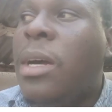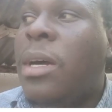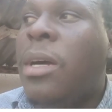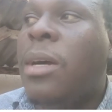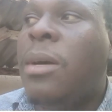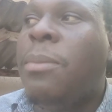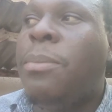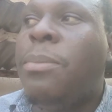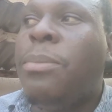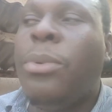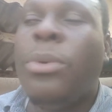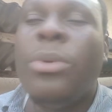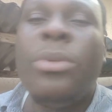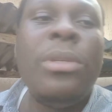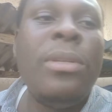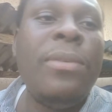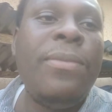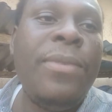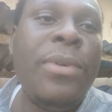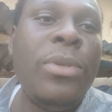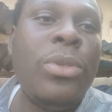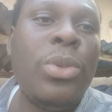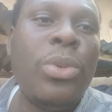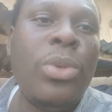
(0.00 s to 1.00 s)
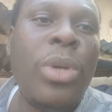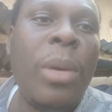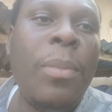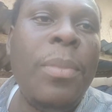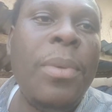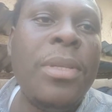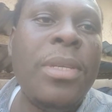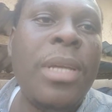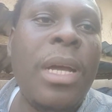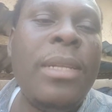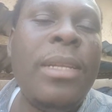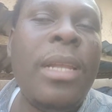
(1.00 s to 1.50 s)
poultry feed to
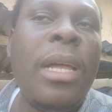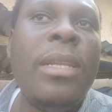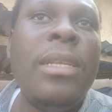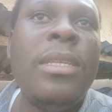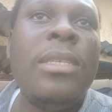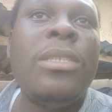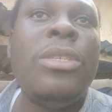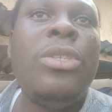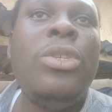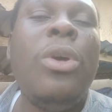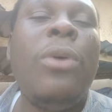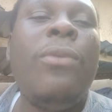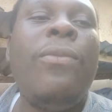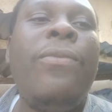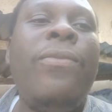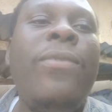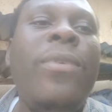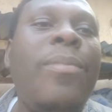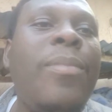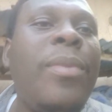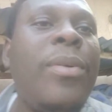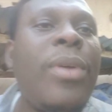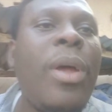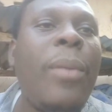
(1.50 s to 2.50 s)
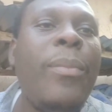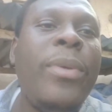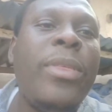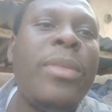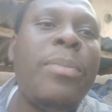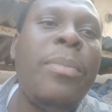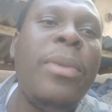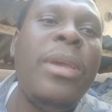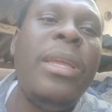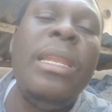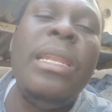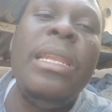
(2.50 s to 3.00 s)
rabbits, and that is your female rabbit
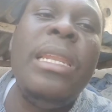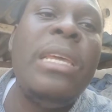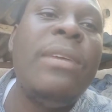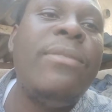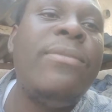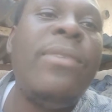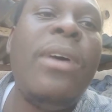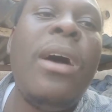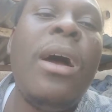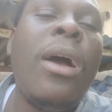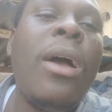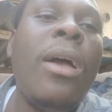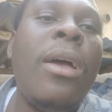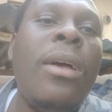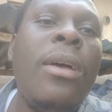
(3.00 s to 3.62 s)
may never